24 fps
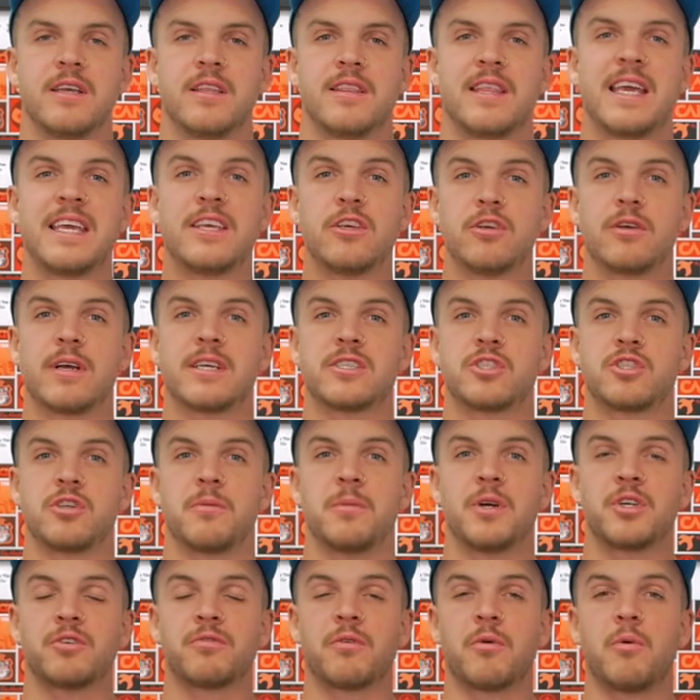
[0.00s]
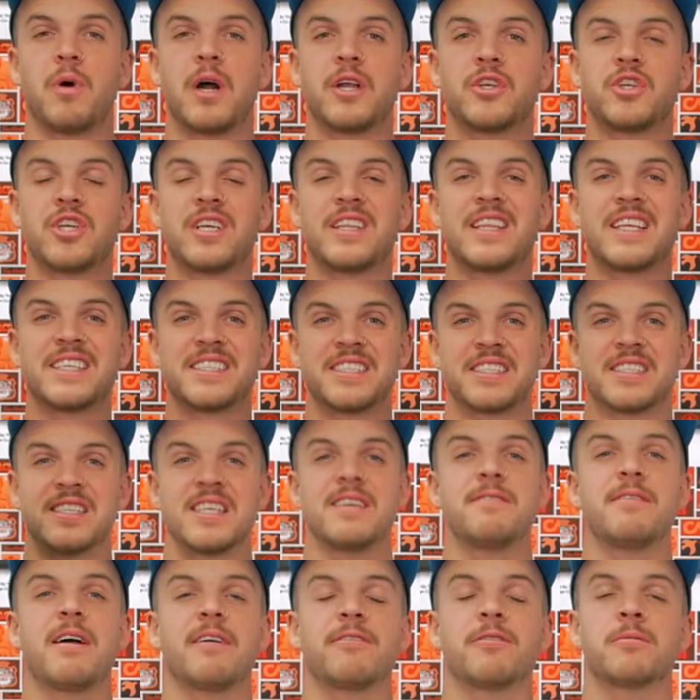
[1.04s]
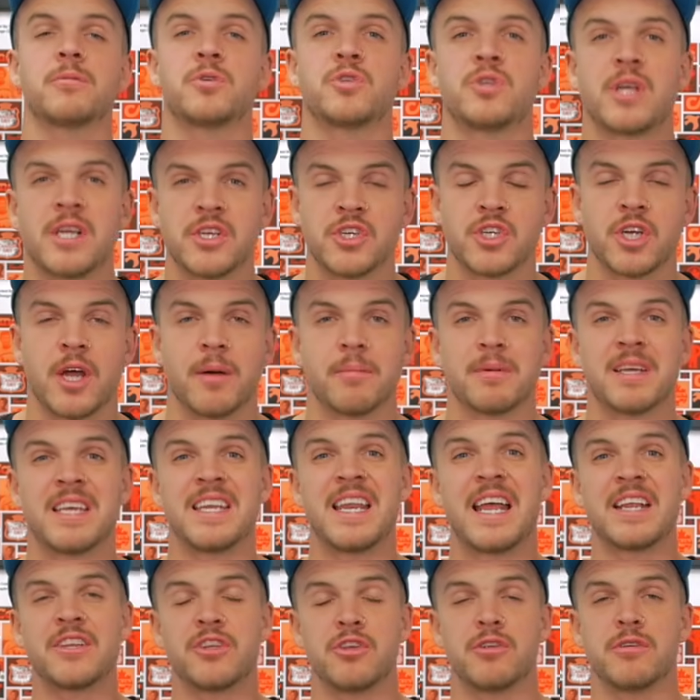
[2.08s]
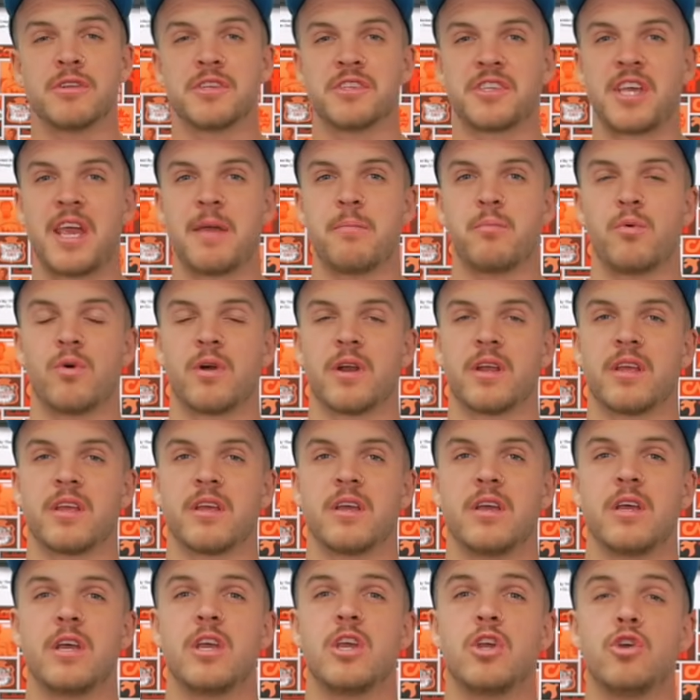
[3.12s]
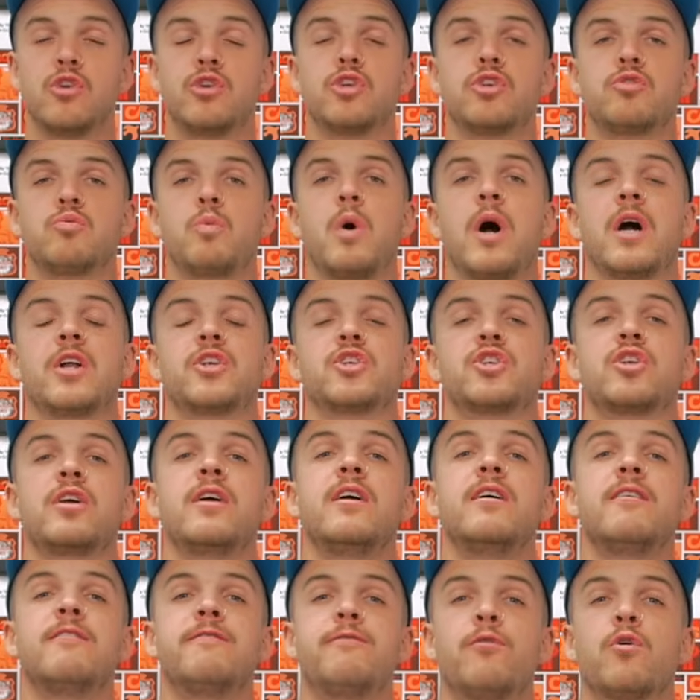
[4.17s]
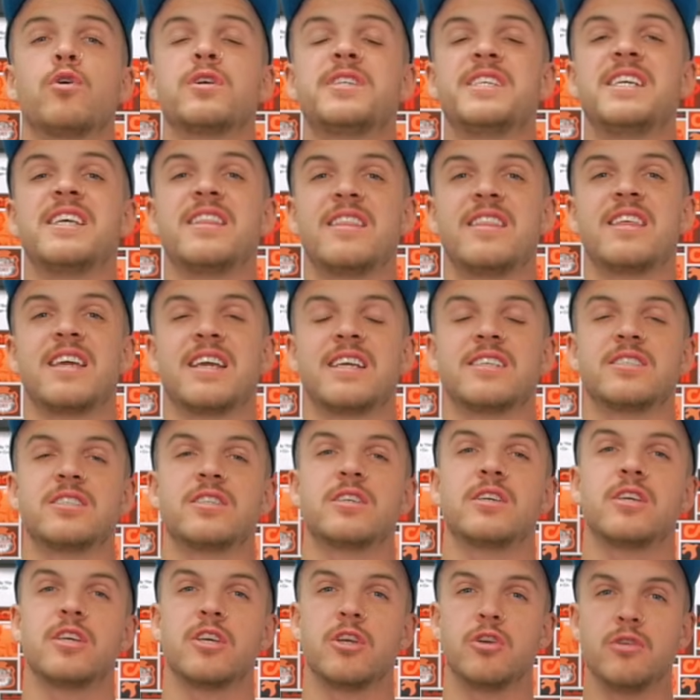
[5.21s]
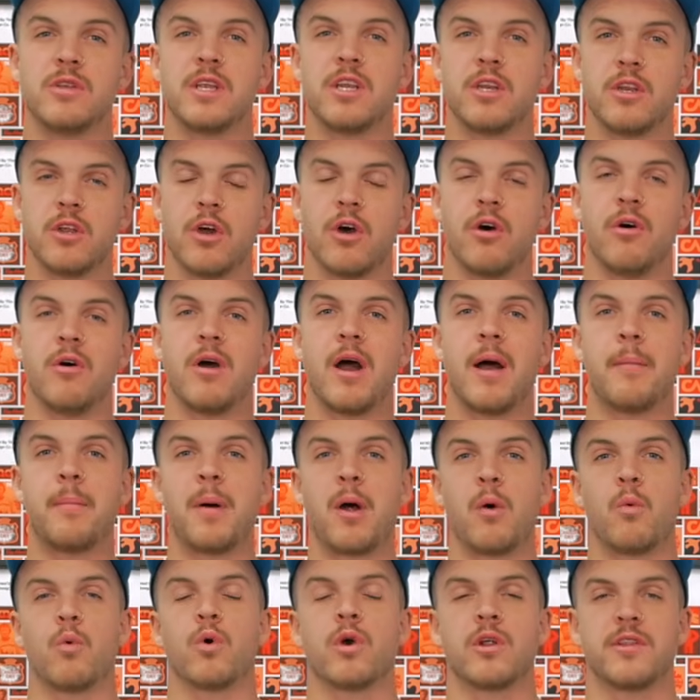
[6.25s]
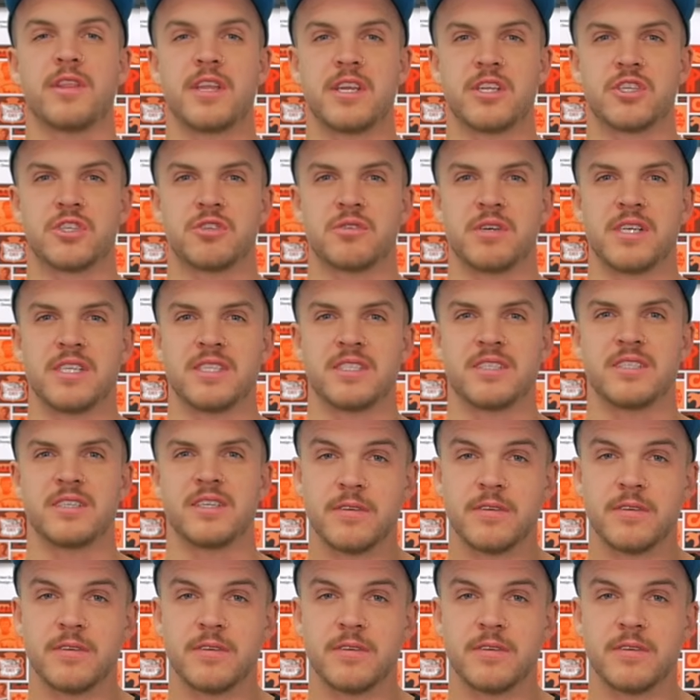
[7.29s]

Thank you guys so much for watching. This is Levi from Shred Shop, connecting you to skateboarding. You just watched 14 things you didn't know about World Industries.